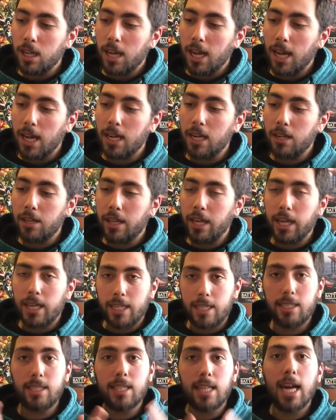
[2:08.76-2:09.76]
And there
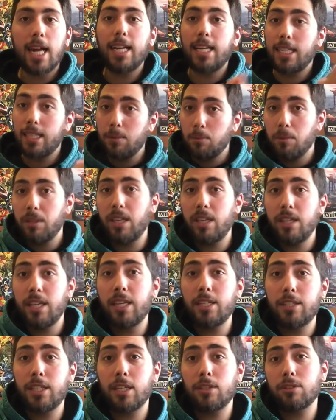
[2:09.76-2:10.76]
is that within the
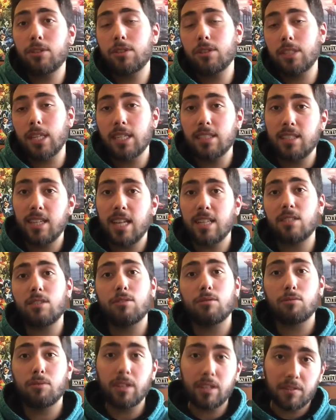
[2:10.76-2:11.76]
Enchantress, as
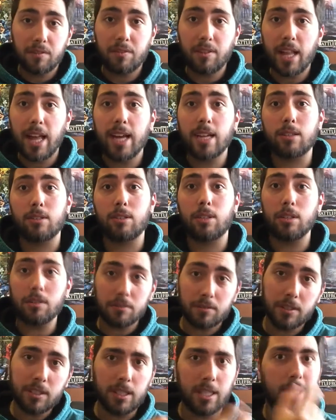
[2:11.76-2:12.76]
that's Rick Flag's
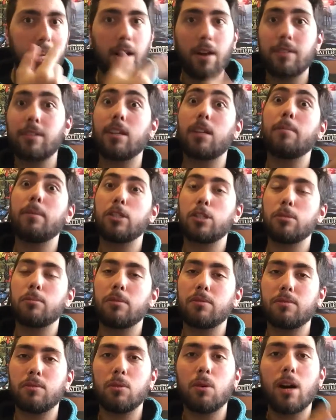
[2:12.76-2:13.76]
girlfriend, the character that I mentioned
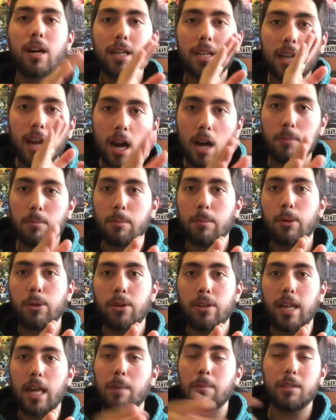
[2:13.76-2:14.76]
before. I can't remember
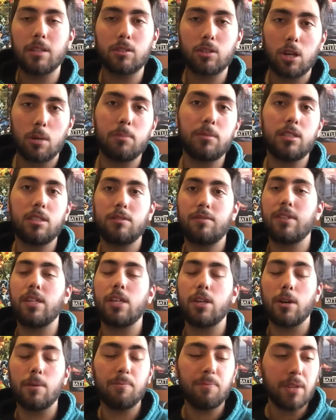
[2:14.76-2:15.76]
her name at the time of this
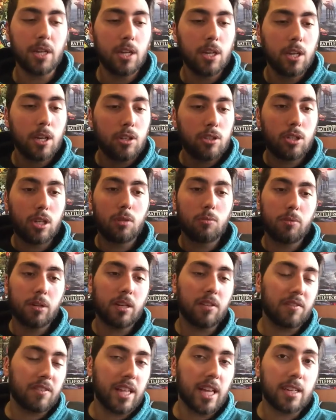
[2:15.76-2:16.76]
video. So
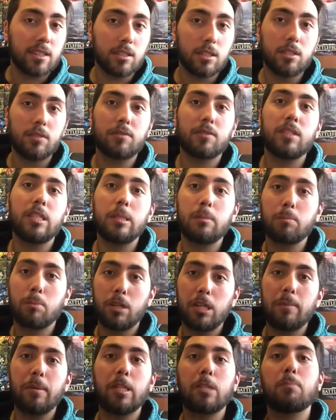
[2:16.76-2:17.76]
Rick Flag's girlfriend is
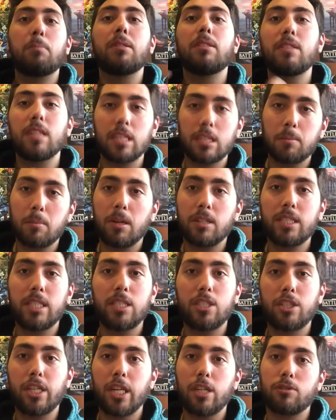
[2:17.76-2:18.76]
pretty much possessed by the
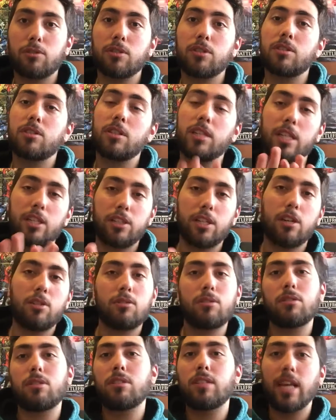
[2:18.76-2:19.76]
Enchantress. So the
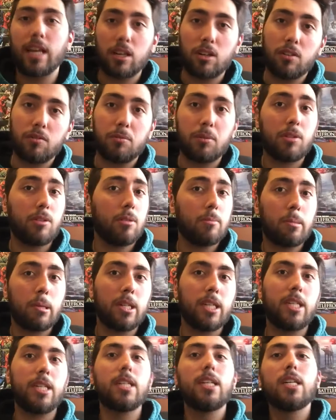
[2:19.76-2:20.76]
Enchantress is taken off with her
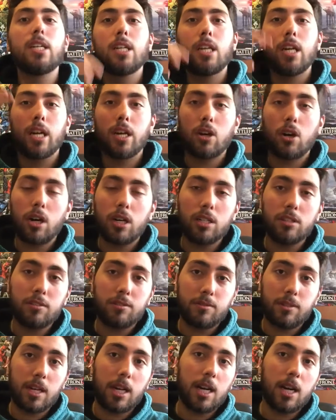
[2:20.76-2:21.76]
body and kind
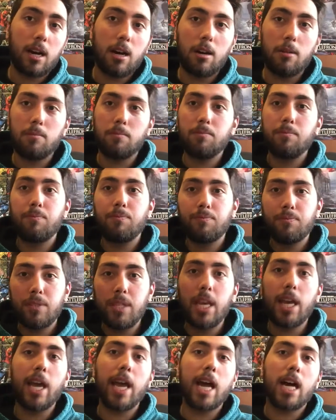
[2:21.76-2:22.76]
of,
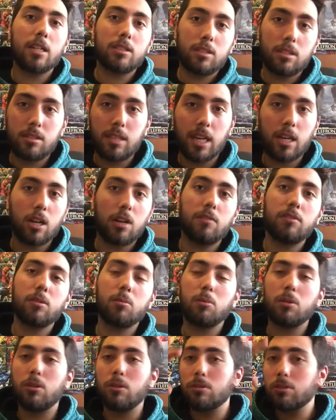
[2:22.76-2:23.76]
out to take over the
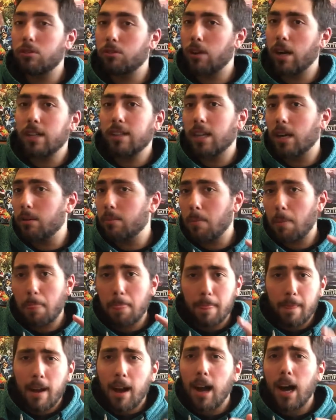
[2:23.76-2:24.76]
world, create that
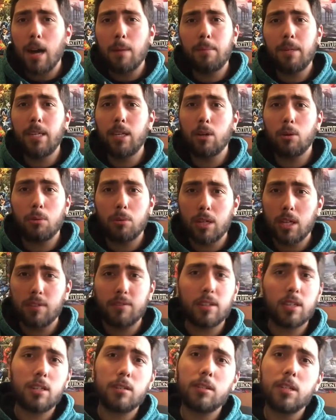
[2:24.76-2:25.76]
army or
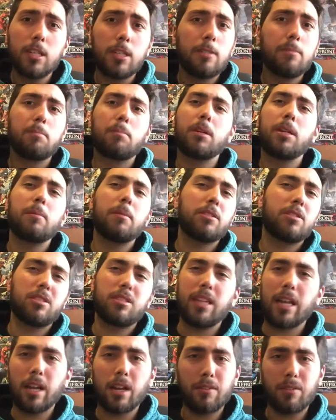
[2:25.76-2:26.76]
whatever, pretty much just
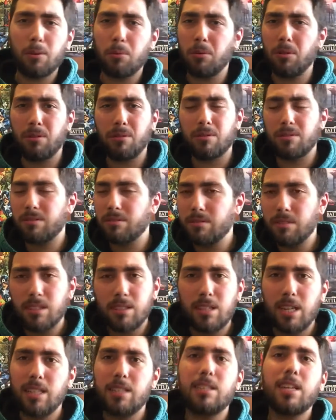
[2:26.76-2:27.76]
take over the world.
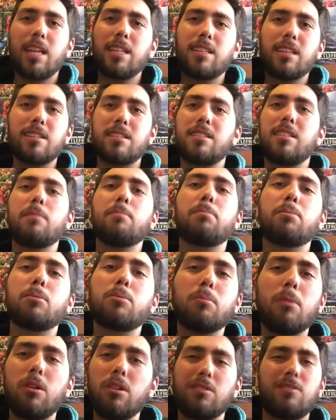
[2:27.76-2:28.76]
It's a simple
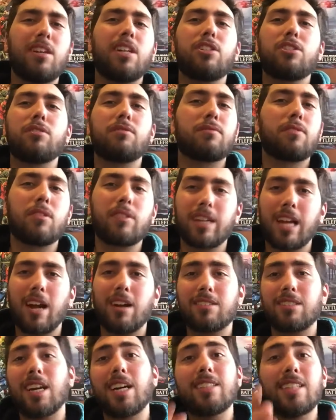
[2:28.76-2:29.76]
motivation for a
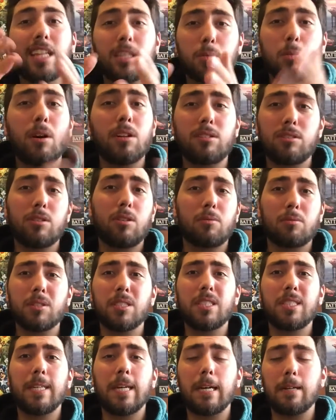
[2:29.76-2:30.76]
character, and that's why it's not
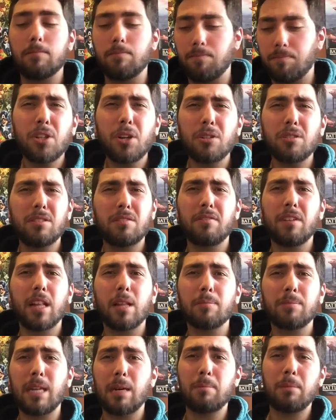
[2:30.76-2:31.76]
really,
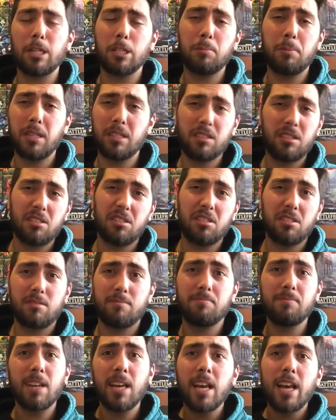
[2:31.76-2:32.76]
developed that much, because
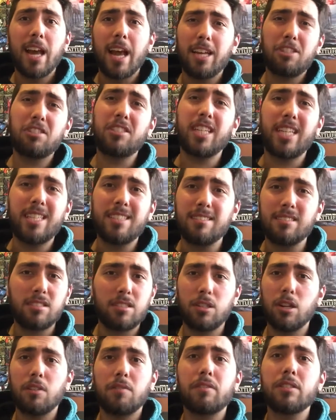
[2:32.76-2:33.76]
it just is,
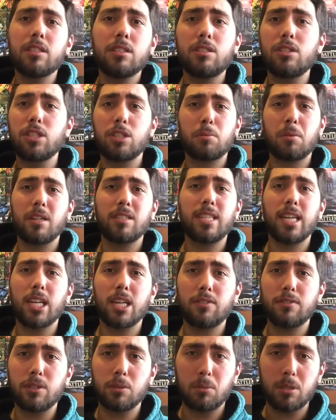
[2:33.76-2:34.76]
villains just want to take
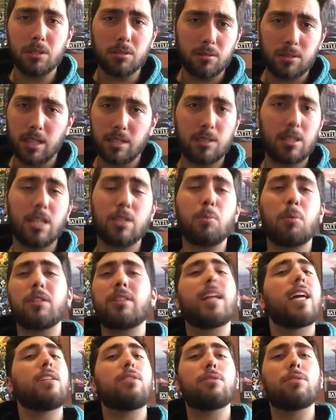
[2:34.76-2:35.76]
over the world. That's
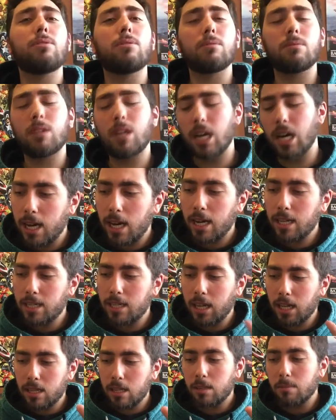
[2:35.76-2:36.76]
what they do.
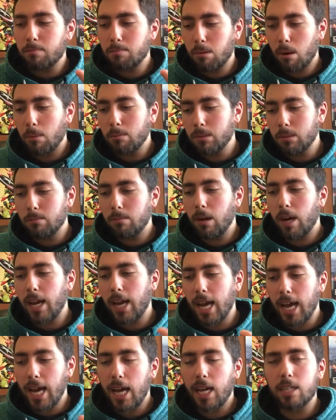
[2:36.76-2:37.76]
Another problem I
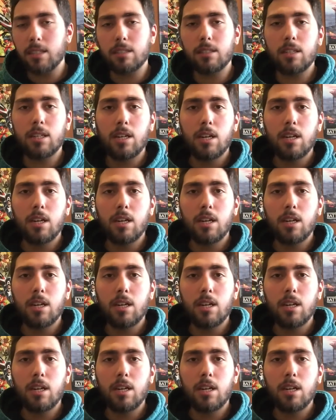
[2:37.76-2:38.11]
had